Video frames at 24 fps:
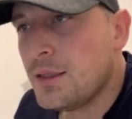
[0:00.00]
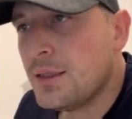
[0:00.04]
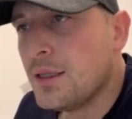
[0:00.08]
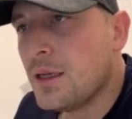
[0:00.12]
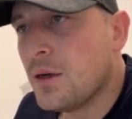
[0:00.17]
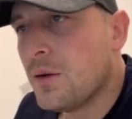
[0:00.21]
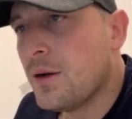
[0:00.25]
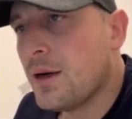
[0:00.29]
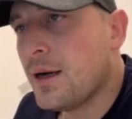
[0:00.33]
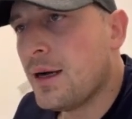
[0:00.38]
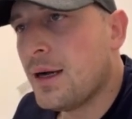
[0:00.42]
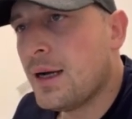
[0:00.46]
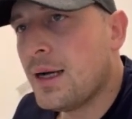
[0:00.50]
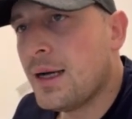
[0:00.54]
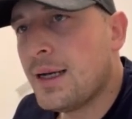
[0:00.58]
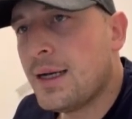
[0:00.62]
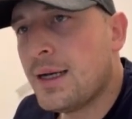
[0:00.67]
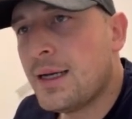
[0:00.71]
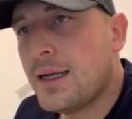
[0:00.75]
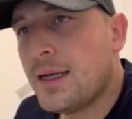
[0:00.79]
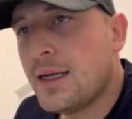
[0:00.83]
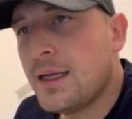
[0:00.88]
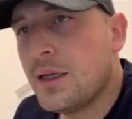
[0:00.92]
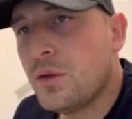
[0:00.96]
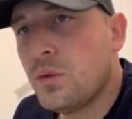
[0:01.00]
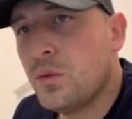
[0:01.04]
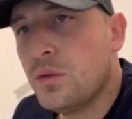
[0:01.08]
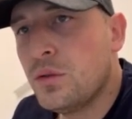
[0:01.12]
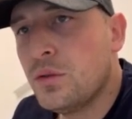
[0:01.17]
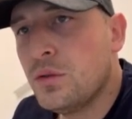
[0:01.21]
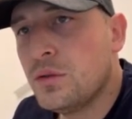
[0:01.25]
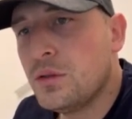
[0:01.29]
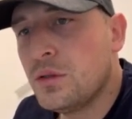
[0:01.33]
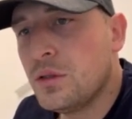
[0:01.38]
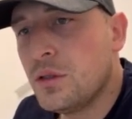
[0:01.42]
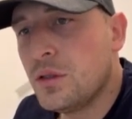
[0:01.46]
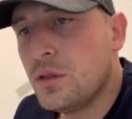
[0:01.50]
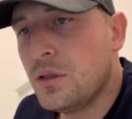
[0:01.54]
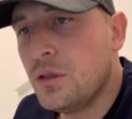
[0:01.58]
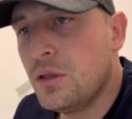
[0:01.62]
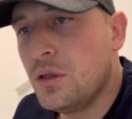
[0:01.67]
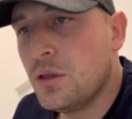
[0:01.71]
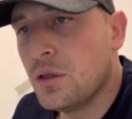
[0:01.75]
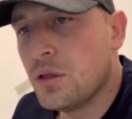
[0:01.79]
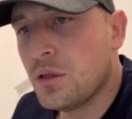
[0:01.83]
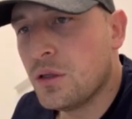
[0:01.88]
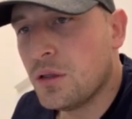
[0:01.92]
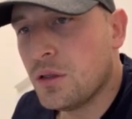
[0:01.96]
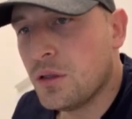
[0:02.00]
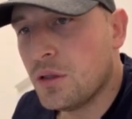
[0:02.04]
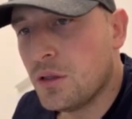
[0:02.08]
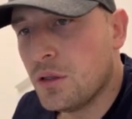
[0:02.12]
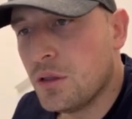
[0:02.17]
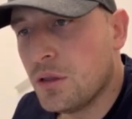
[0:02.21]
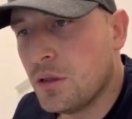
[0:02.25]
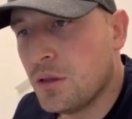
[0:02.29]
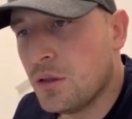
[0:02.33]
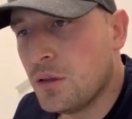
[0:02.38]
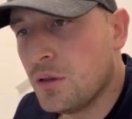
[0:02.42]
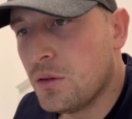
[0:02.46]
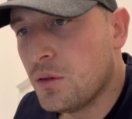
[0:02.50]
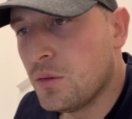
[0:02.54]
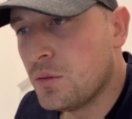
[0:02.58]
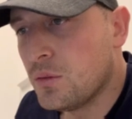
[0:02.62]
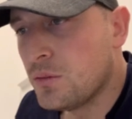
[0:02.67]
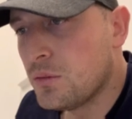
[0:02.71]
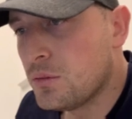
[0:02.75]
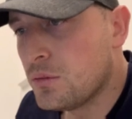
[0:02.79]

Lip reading: Now I would go,